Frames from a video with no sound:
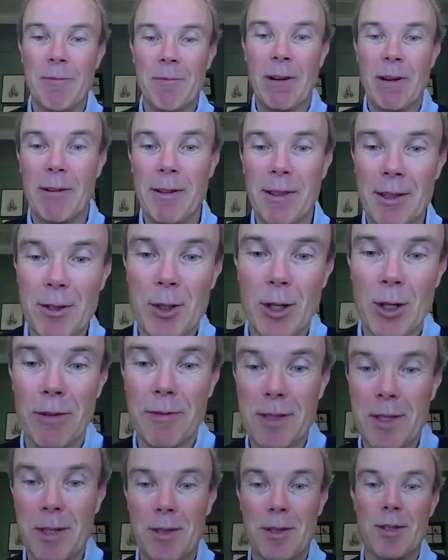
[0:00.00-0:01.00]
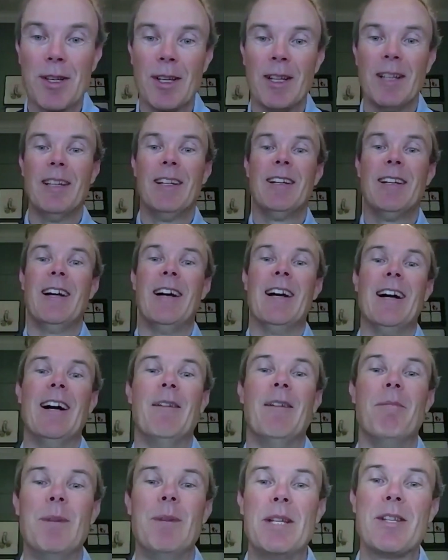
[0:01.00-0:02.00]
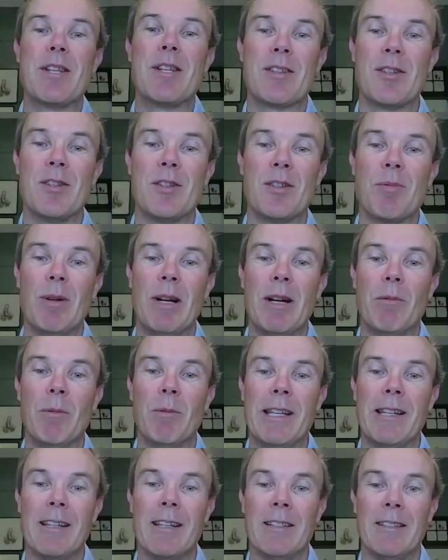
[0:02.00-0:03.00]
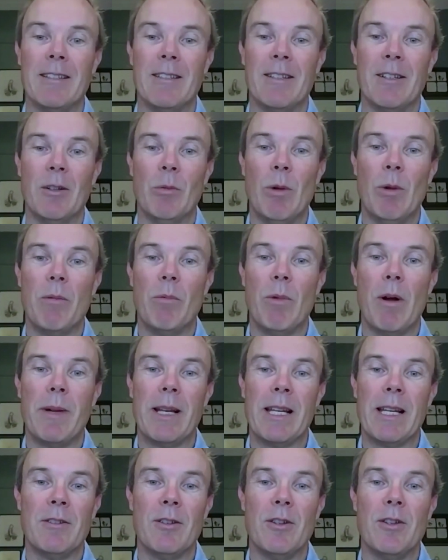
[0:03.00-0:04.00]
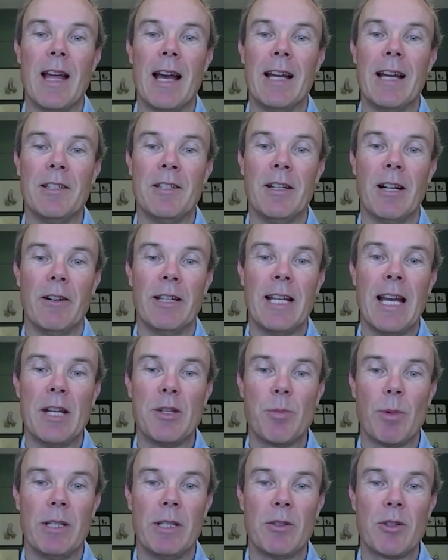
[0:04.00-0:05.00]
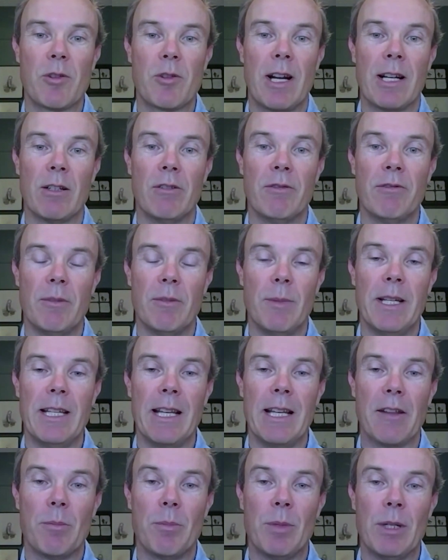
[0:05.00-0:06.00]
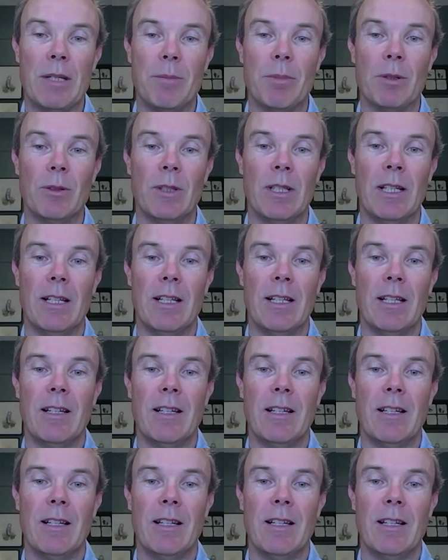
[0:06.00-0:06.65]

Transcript: We're in the services uh, businesses where we can where, where, we can do that. You know, it has been a struggle for many other people.